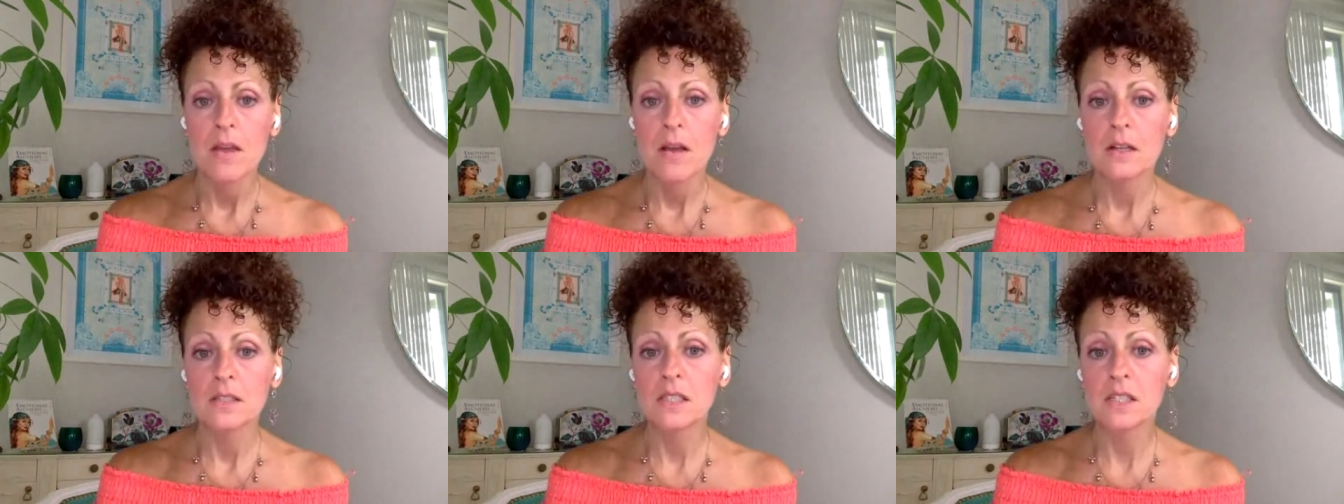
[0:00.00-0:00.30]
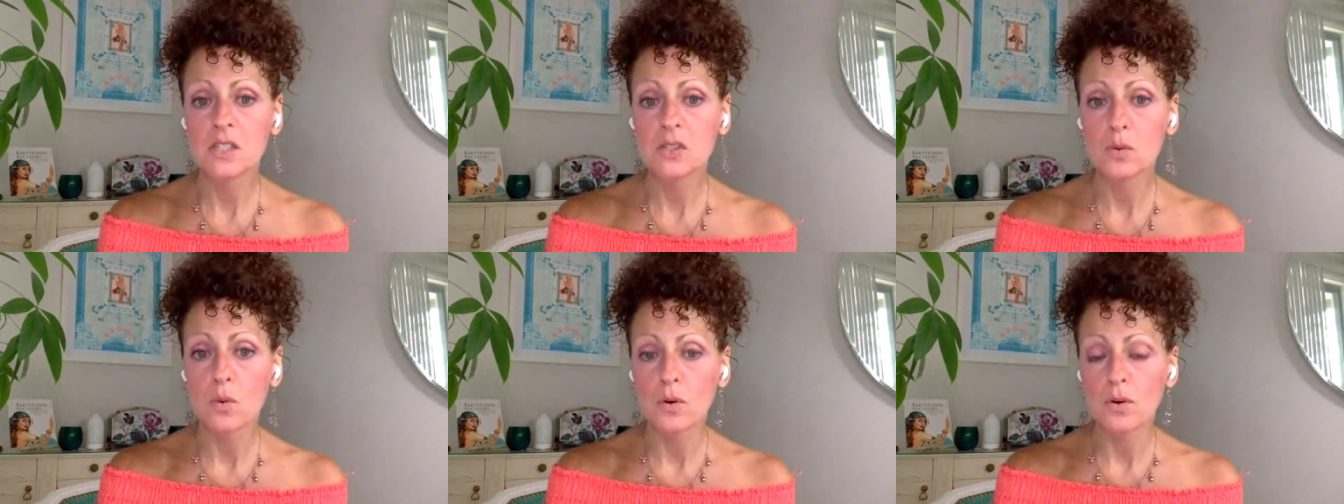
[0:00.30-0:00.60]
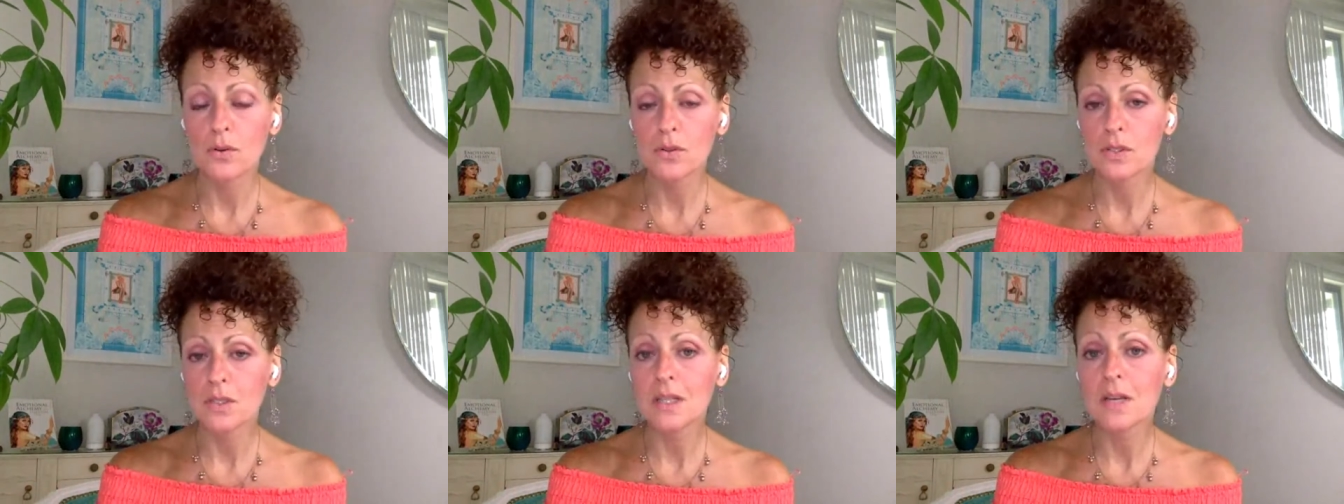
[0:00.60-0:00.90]

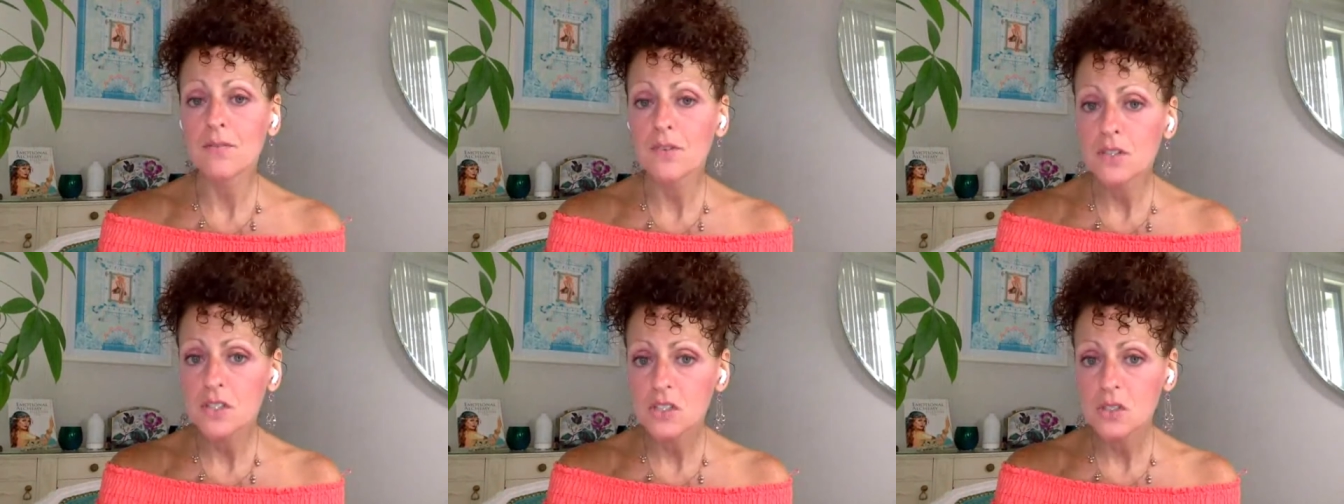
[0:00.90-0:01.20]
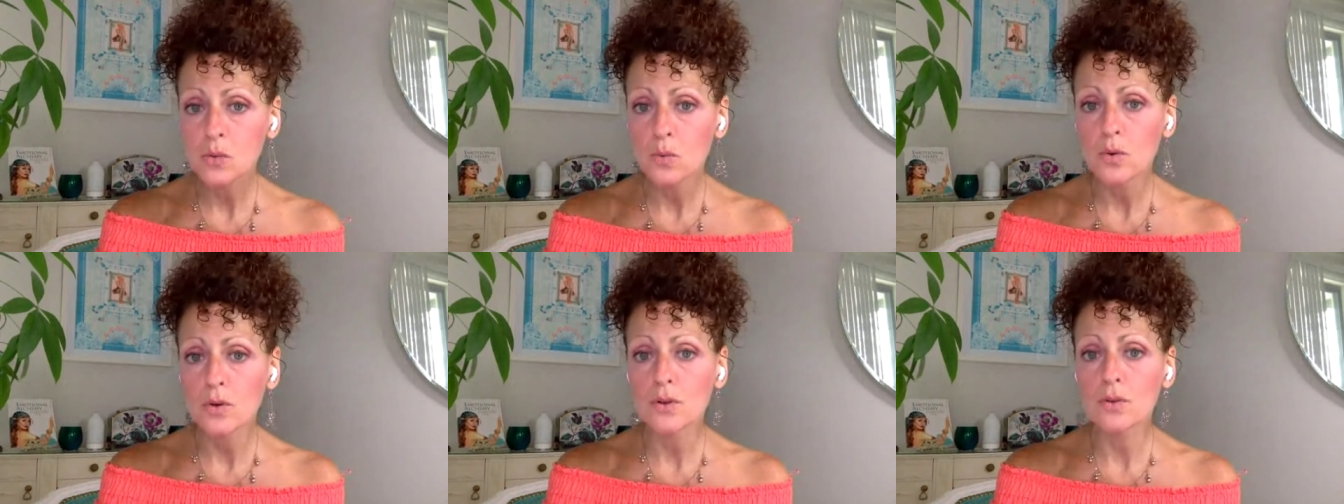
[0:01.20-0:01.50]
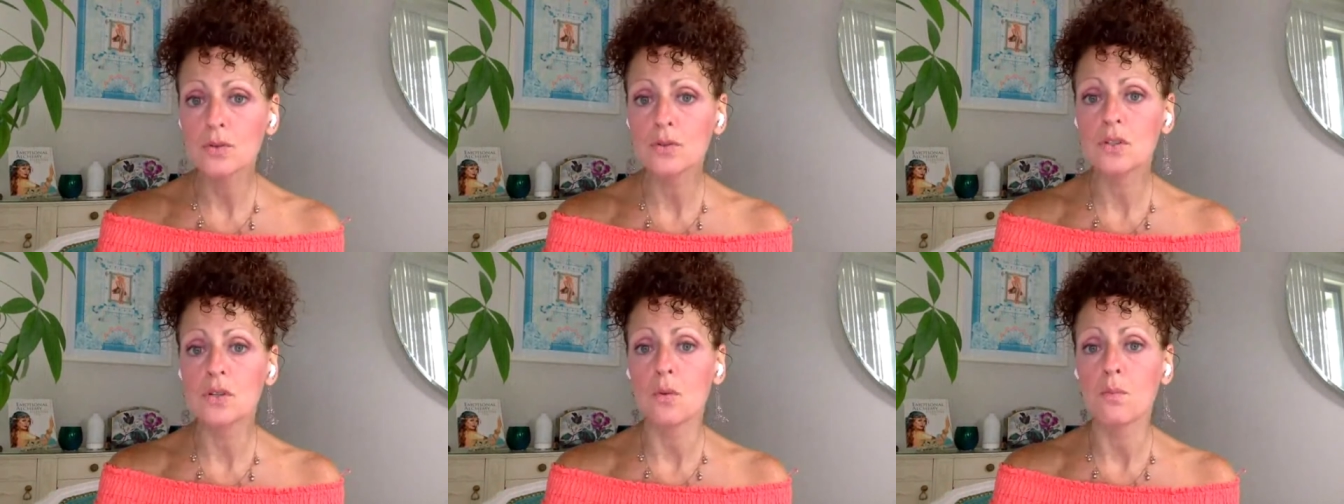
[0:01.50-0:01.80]
Disorders, liver
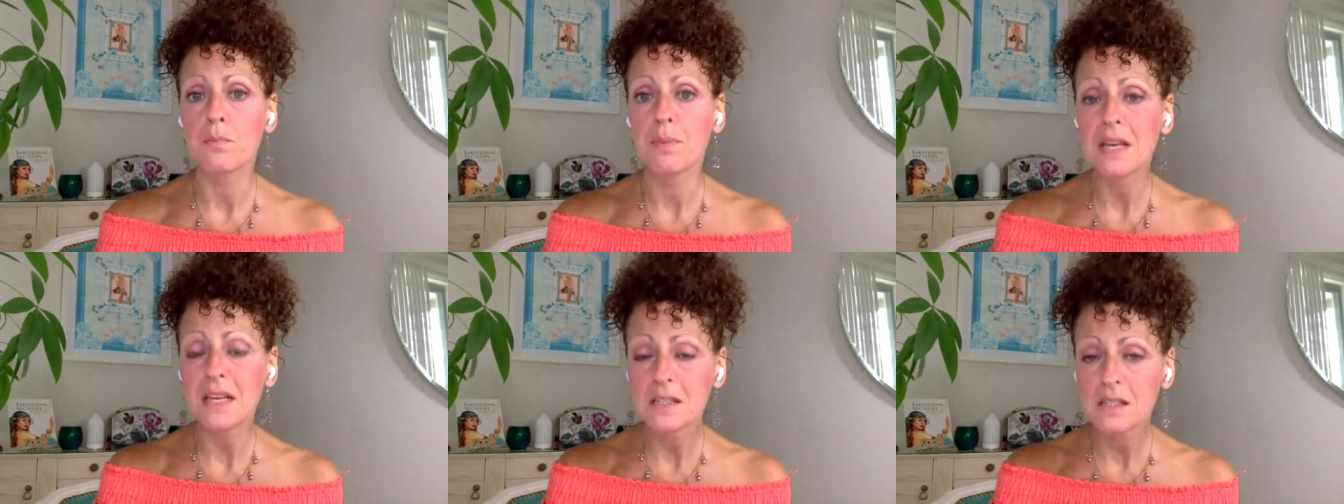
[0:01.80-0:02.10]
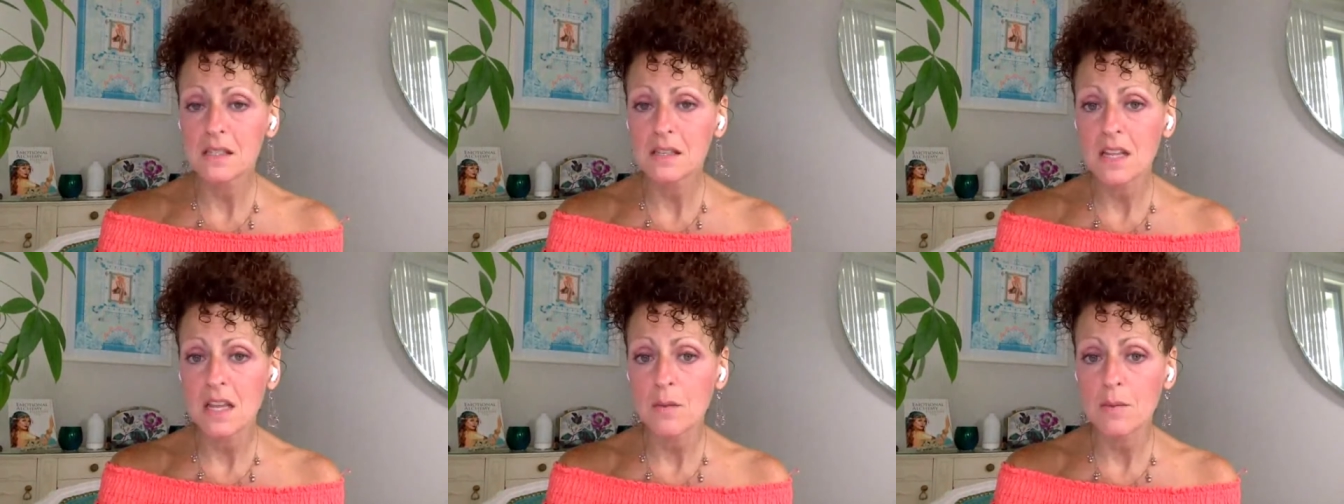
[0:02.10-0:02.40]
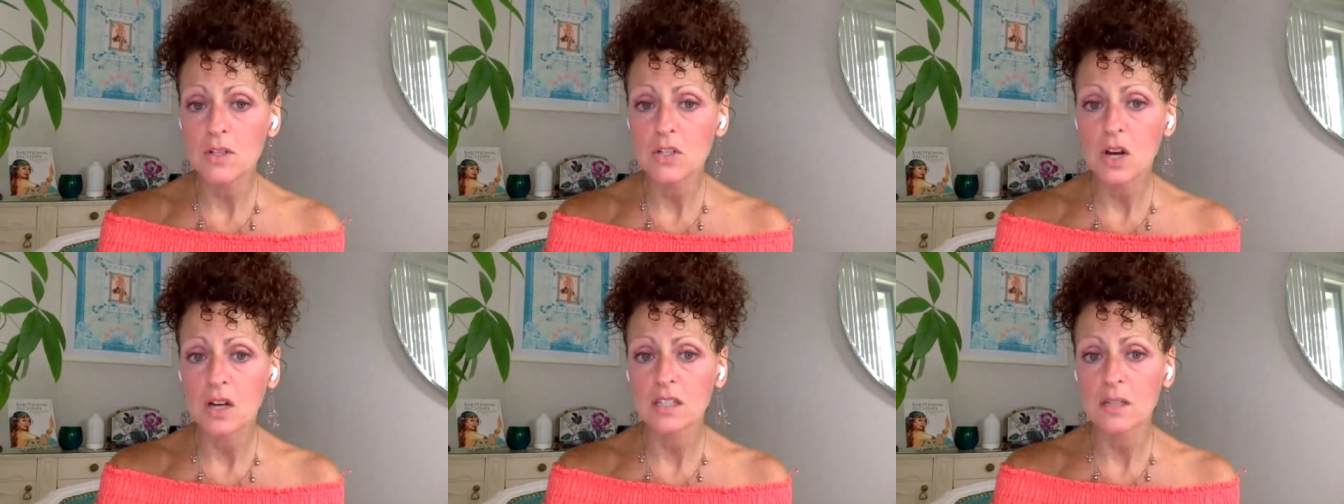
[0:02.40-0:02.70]
disorders, obesity,
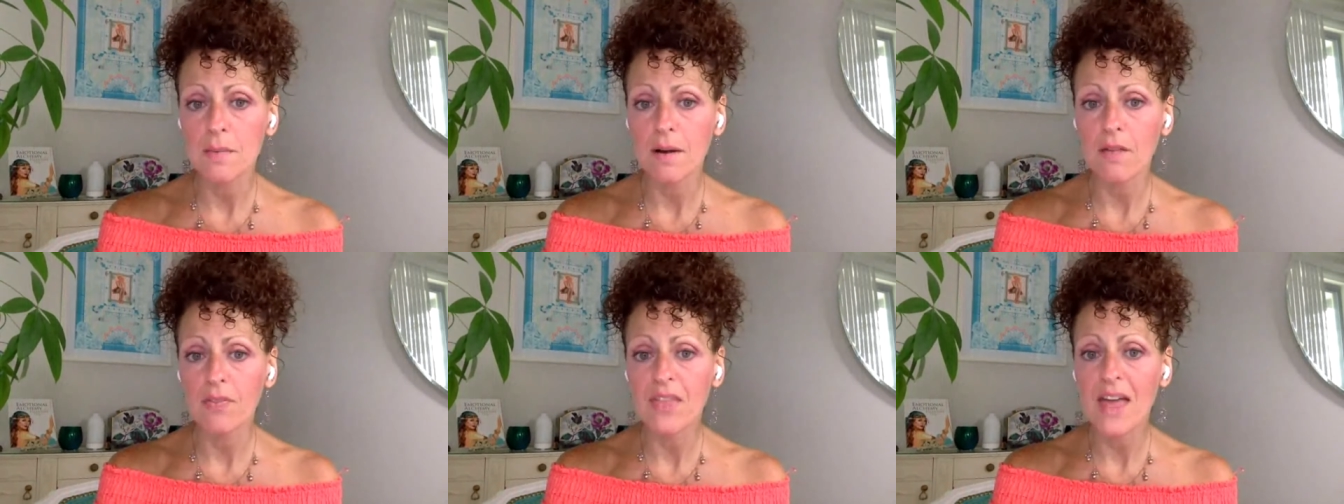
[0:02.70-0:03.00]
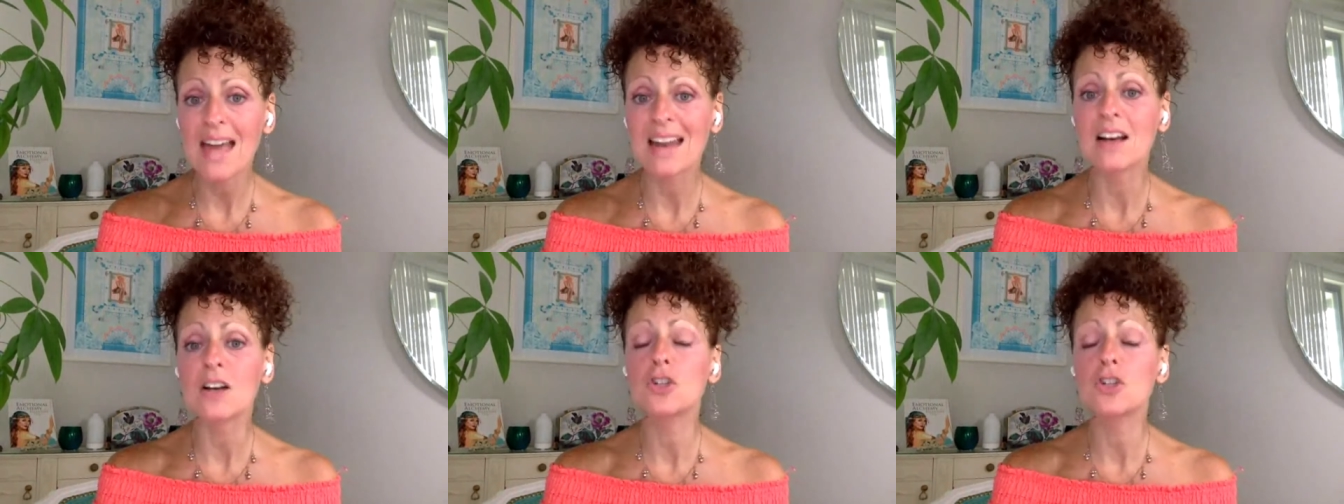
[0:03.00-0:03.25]
we talked about that.